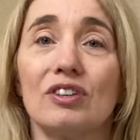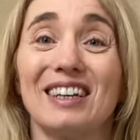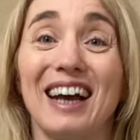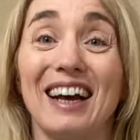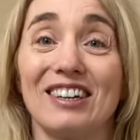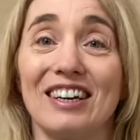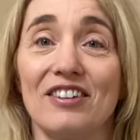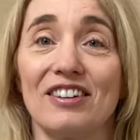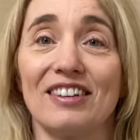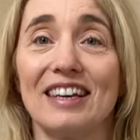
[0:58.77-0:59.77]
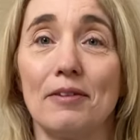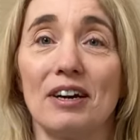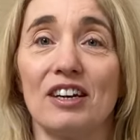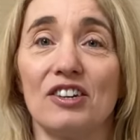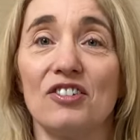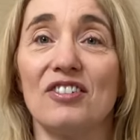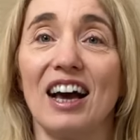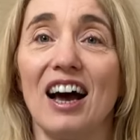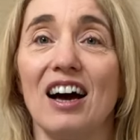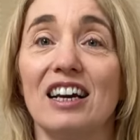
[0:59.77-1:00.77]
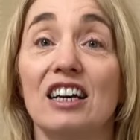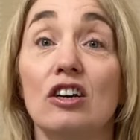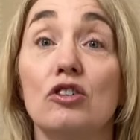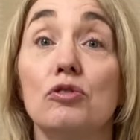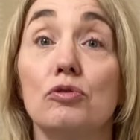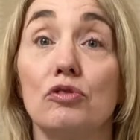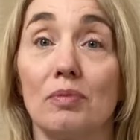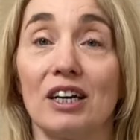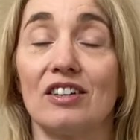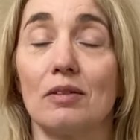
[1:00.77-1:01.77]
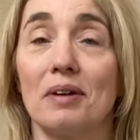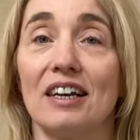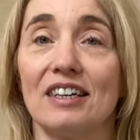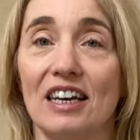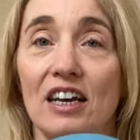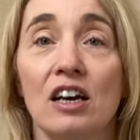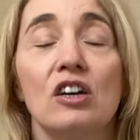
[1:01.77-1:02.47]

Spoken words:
And actually you can see when I do that, I lose my stability.